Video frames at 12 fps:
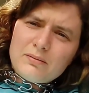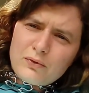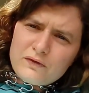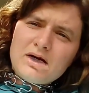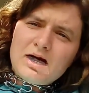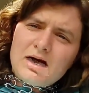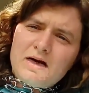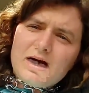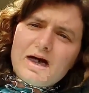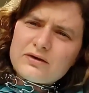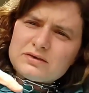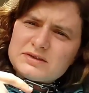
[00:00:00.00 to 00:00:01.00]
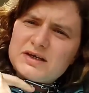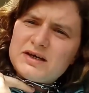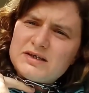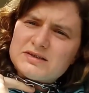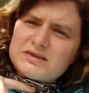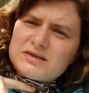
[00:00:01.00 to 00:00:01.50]
more than anything else, it
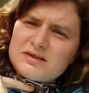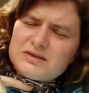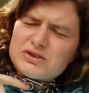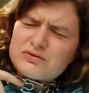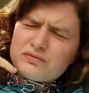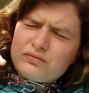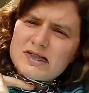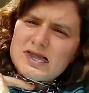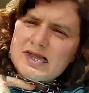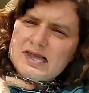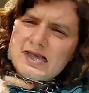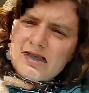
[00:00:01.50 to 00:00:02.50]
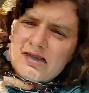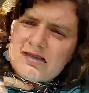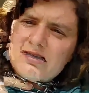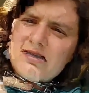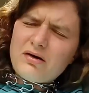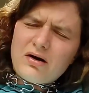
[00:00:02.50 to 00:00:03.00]
is just really,
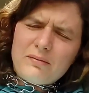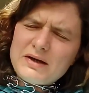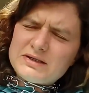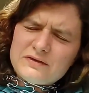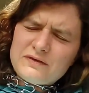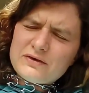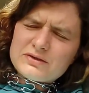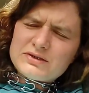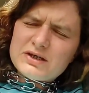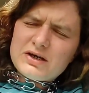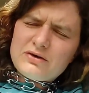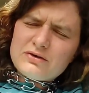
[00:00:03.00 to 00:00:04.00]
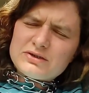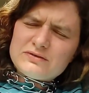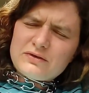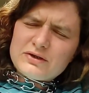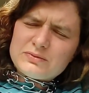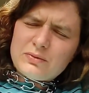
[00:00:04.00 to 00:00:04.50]
it makes you feel sick across
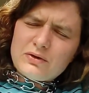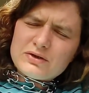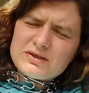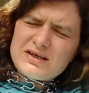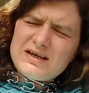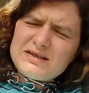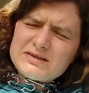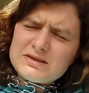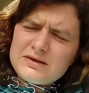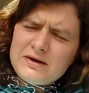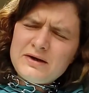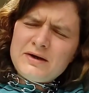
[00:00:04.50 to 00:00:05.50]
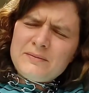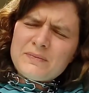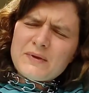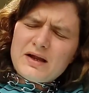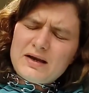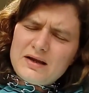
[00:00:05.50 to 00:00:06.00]
your voice box. And it is
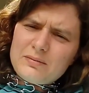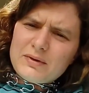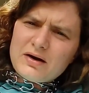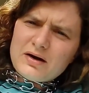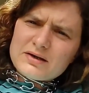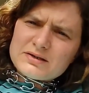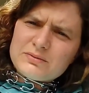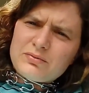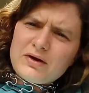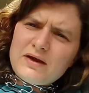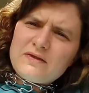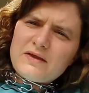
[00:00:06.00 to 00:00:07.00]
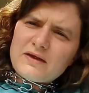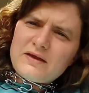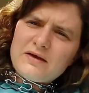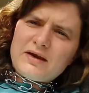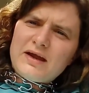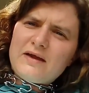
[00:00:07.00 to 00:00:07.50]
a little bit harder to breathe. I
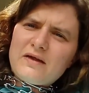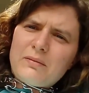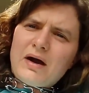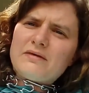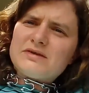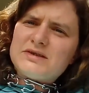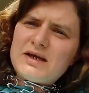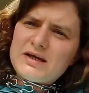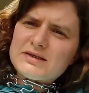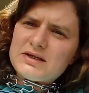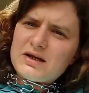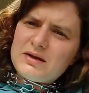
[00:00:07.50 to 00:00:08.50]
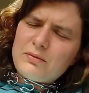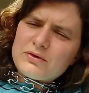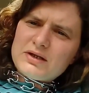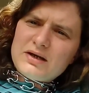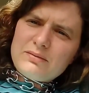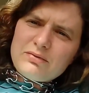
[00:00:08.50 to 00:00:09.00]
think you're going to hear that I'm having to take a slightly
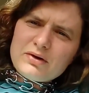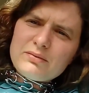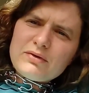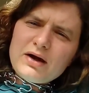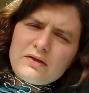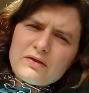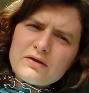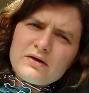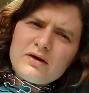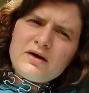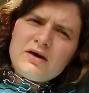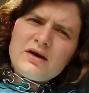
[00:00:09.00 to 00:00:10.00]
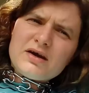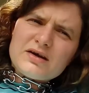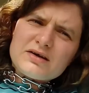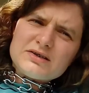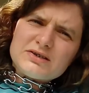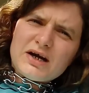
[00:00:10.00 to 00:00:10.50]
more deliberate breath,
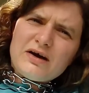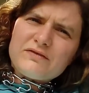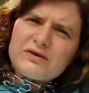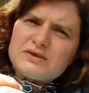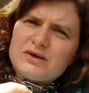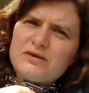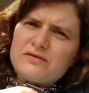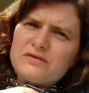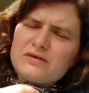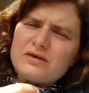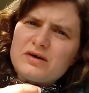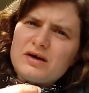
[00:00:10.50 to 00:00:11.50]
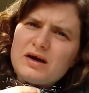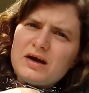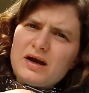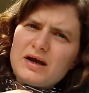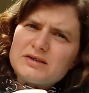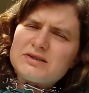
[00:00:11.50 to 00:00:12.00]
because you have to sort of,
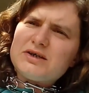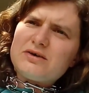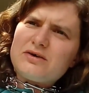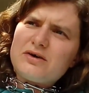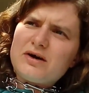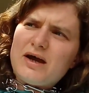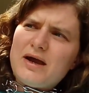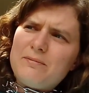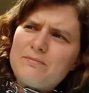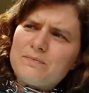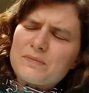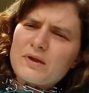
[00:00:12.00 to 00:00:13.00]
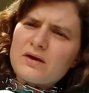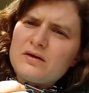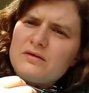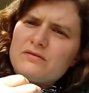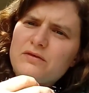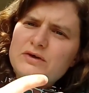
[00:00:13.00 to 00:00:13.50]
as your
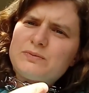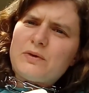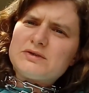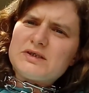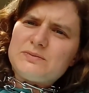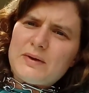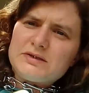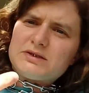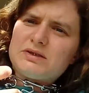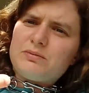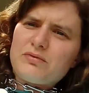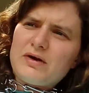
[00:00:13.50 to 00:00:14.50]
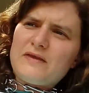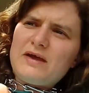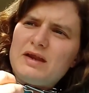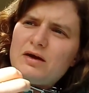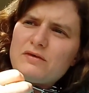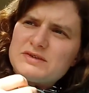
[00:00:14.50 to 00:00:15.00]
voice box expands, just to
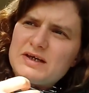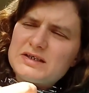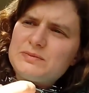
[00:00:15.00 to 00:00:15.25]
breathe in, it obviously